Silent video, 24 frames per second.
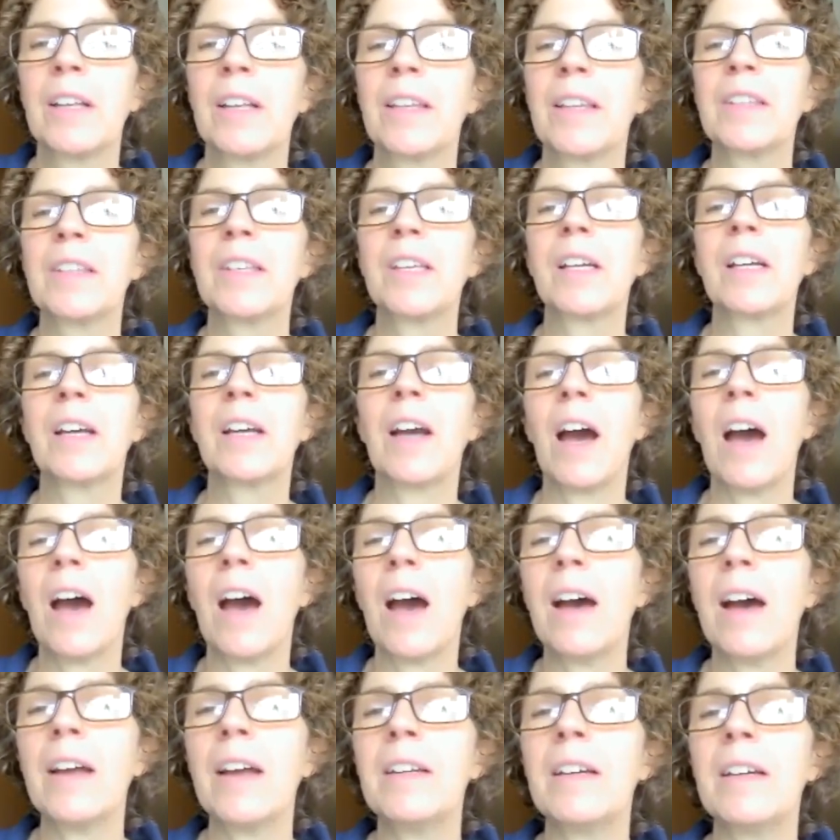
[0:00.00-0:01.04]
that the
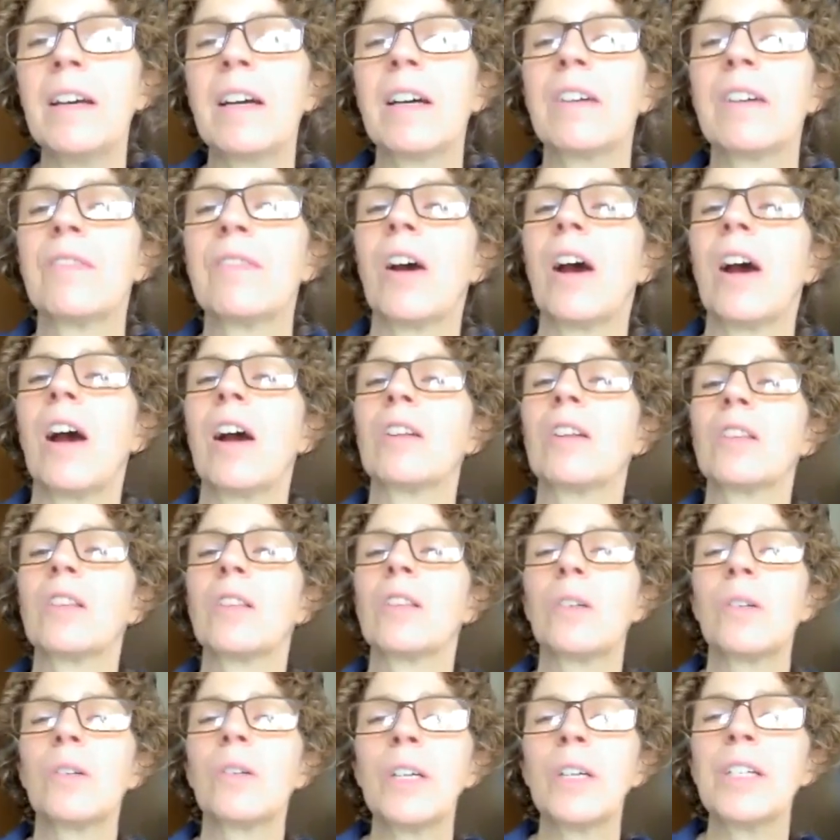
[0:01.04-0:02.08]
God of our
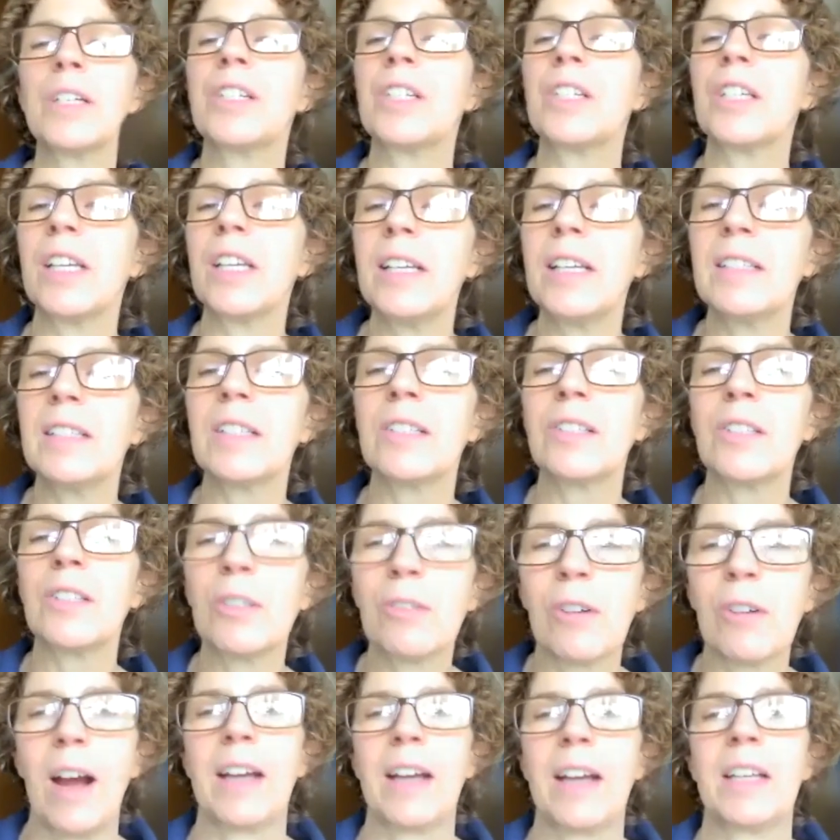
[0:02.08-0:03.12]
Lord Jesus
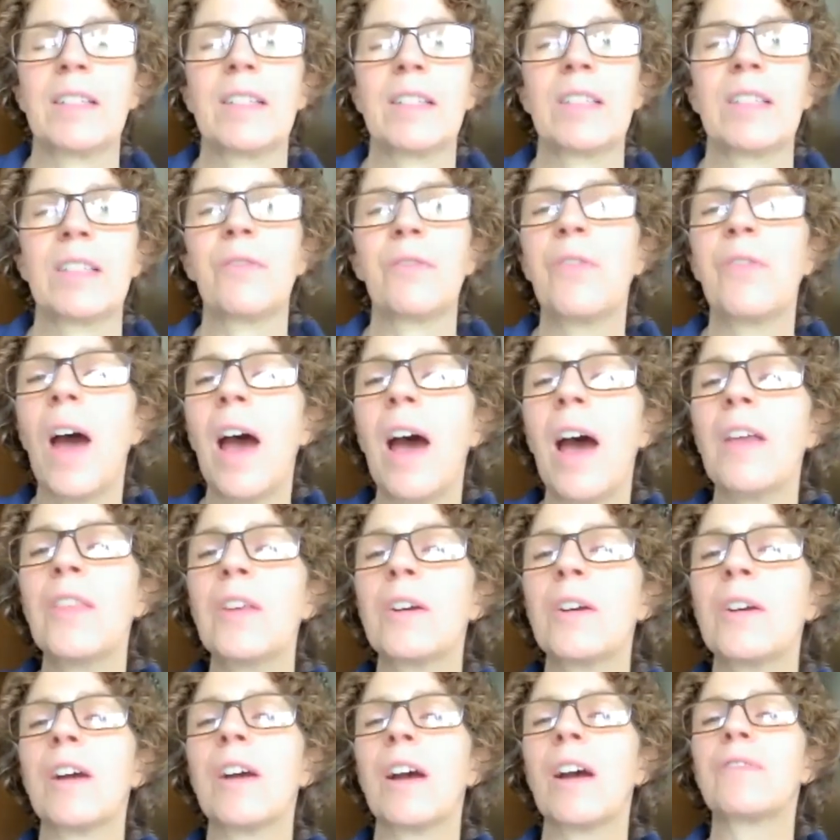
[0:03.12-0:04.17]
Christ, the
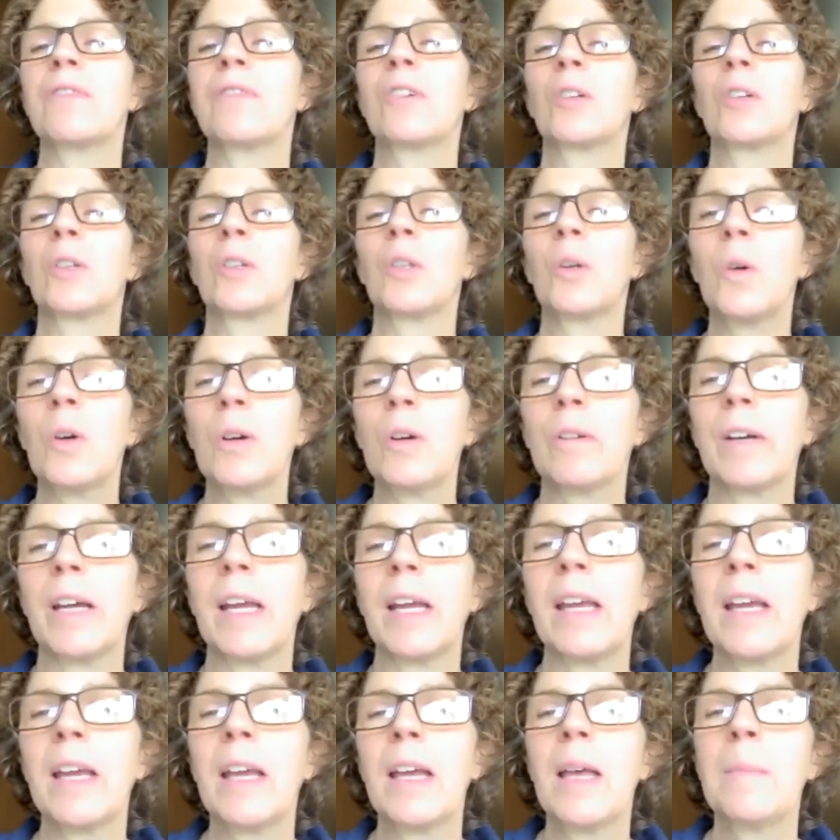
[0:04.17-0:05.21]
Father of
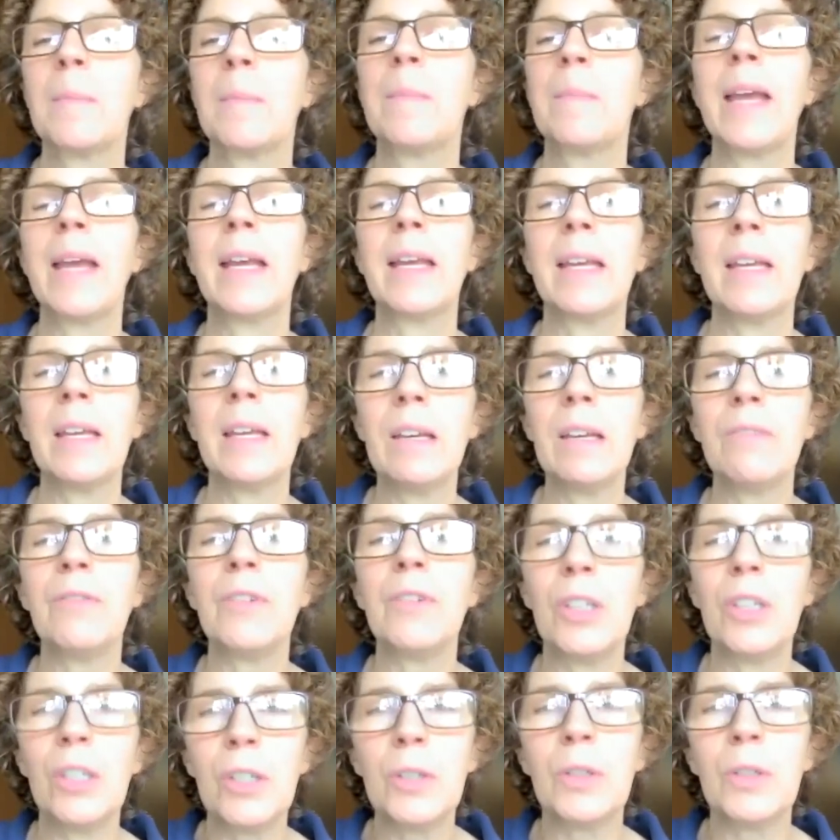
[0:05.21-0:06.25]
glory, may give
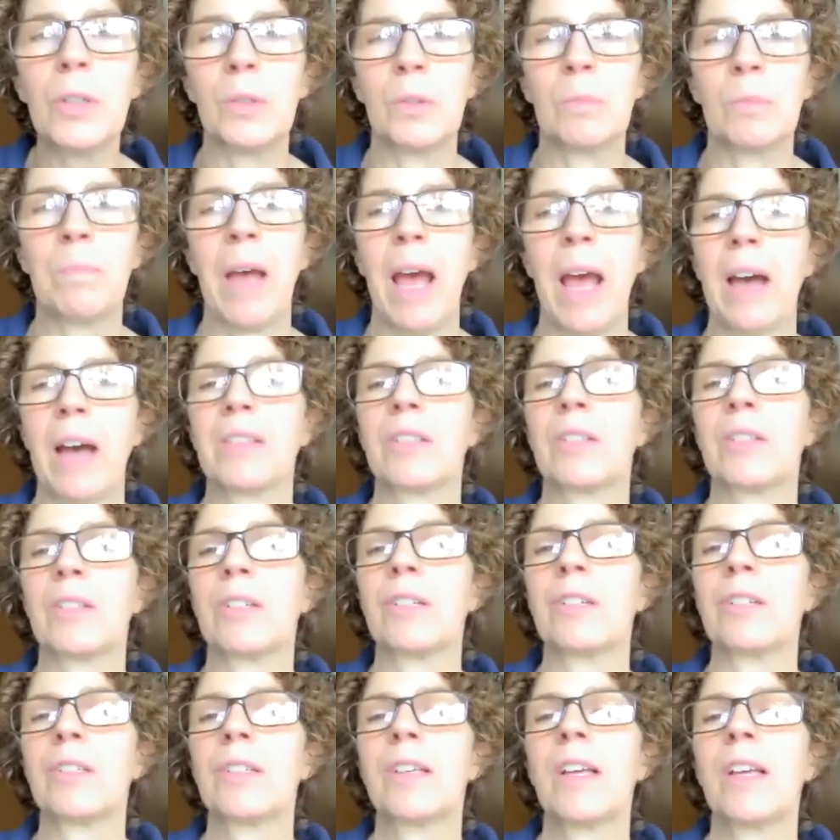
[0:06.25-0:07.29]
you,
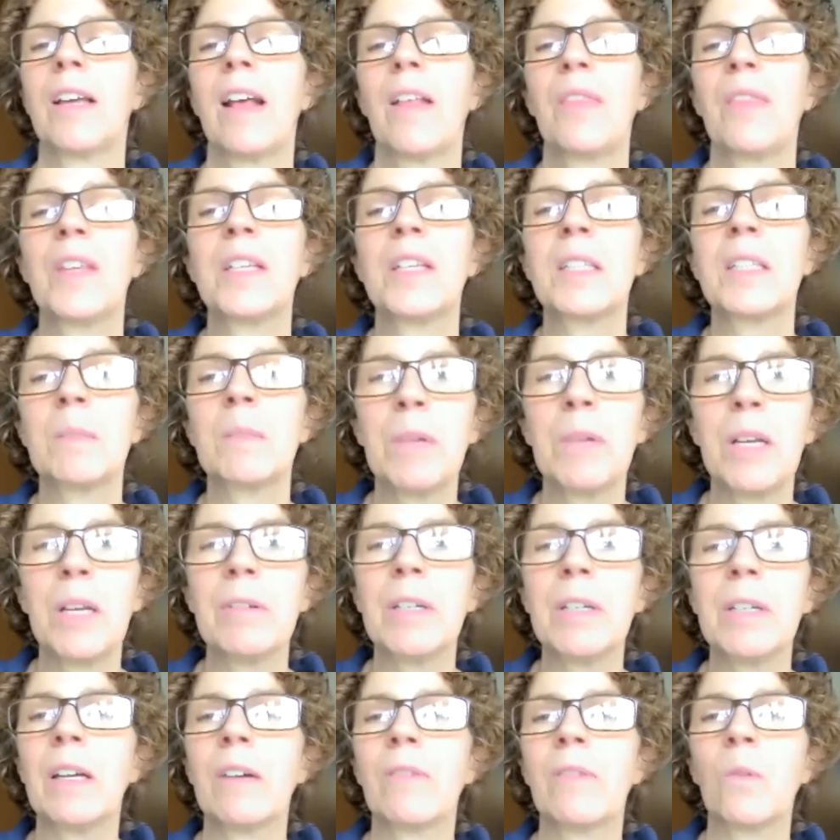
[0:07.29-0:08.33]
pastors, the
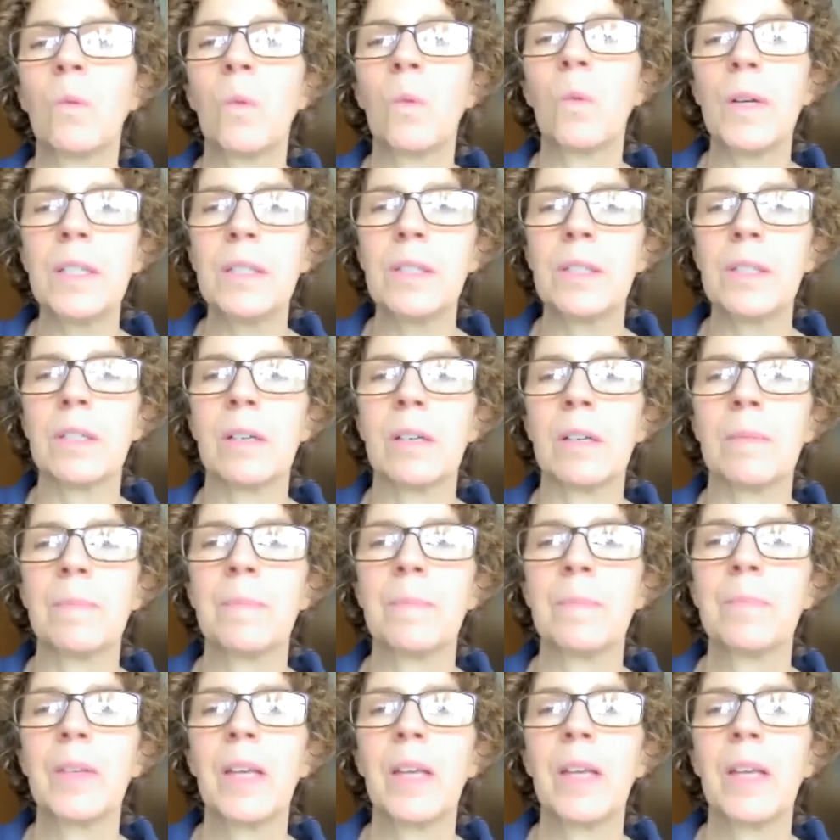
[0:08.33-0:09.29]
spirit of wisdom